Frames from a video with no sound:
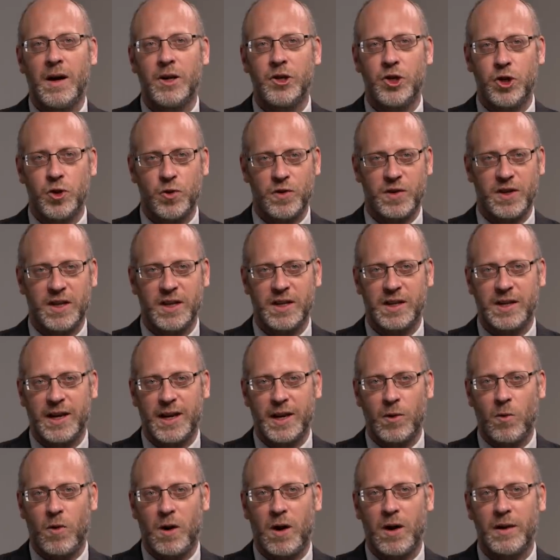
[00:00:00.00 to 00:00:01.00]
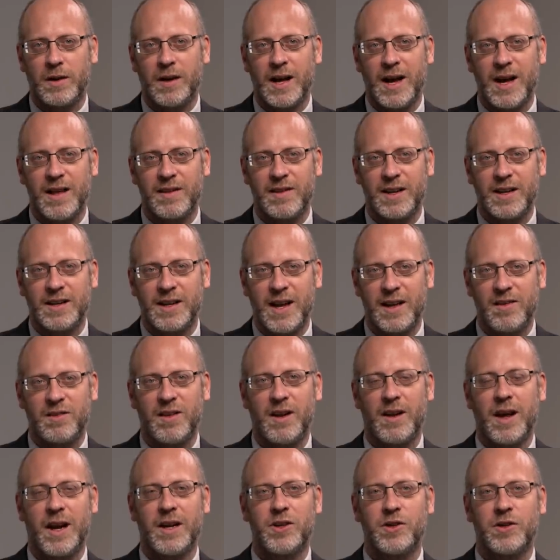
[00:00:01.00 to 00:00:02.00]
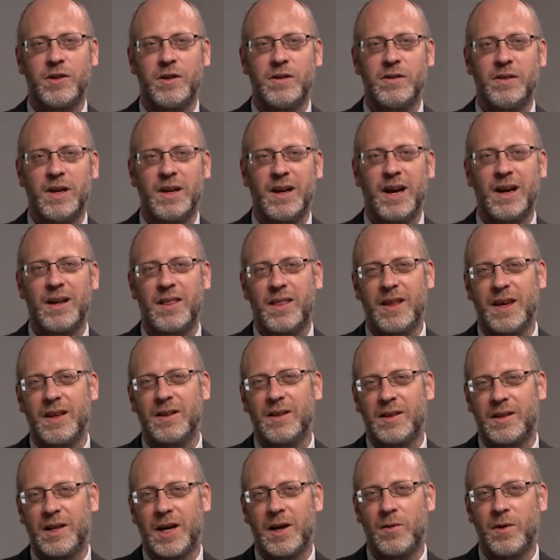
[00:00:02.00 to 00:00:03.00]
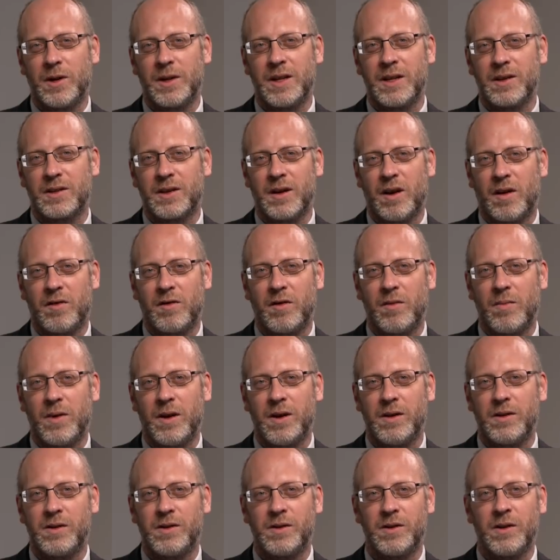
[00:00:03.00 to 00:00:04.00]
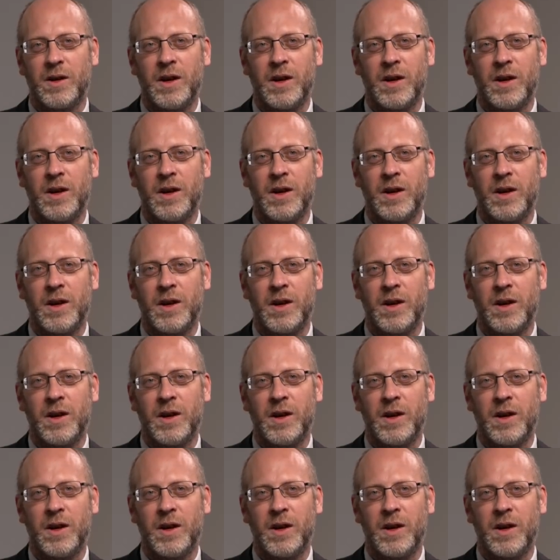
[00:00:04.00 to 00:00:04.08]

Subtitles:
choosing Taiwan as a destination, and I think the Taiwanese government